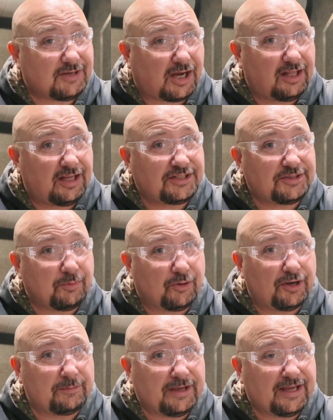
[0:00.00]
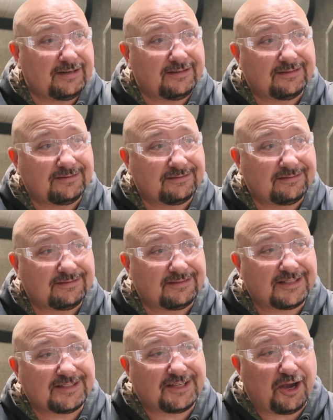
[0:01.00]
holla at your boy, man.
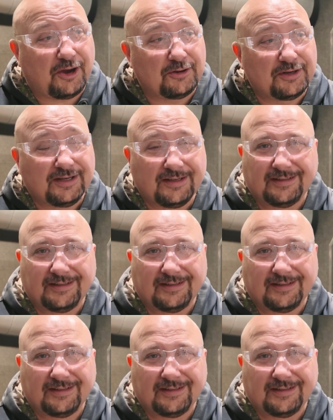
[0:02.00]
Let's go.